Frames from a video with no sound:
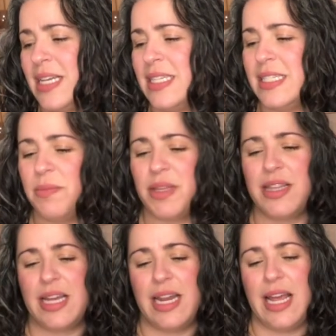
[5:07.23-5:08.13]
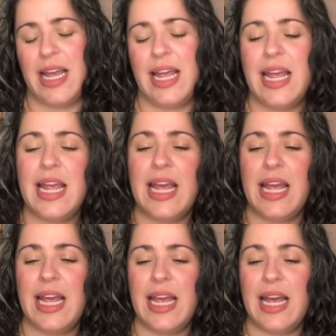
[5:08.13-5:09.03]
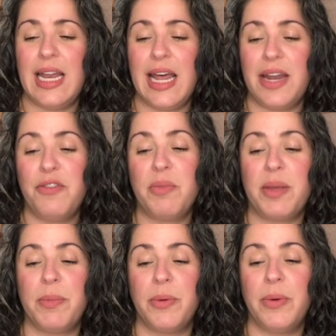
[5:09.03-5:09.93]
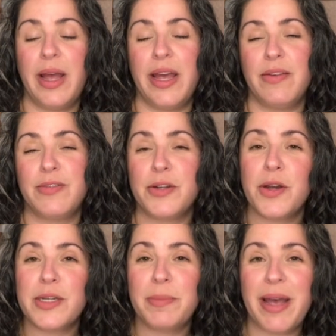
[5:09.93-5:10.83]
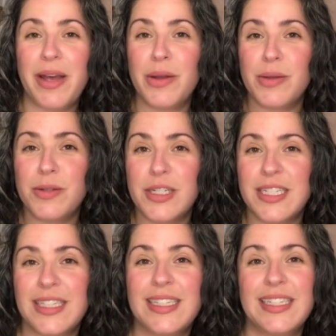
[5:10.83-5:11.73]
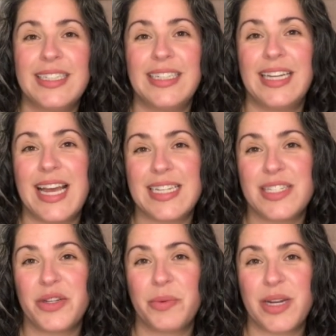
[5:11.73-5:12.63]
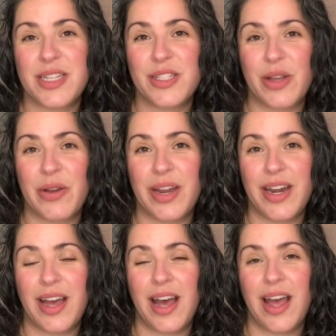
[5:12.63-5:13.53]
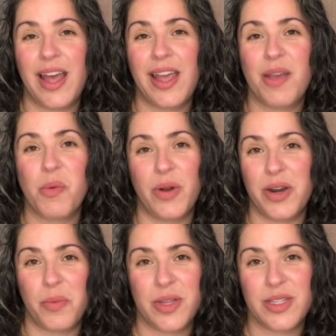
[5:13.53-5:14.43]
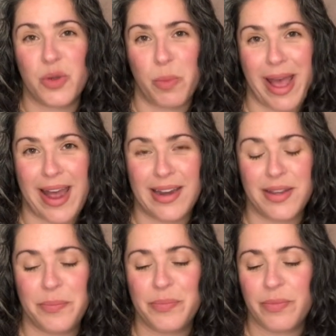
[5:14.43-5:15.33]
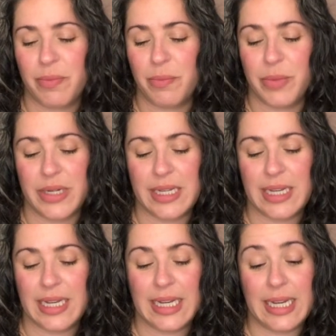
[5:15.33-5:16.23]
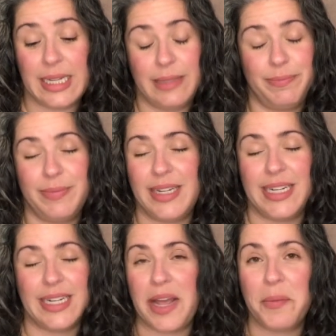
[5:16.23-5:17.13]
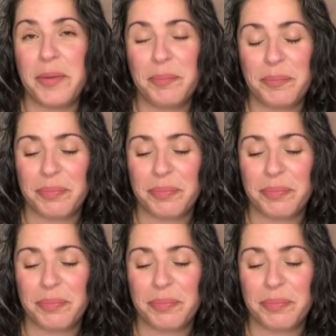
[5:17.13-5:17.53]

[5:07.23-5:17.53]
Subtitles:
Something that a lot of people have talked about. Last year when I saw it, I wanted one so bad, but I didn't get one.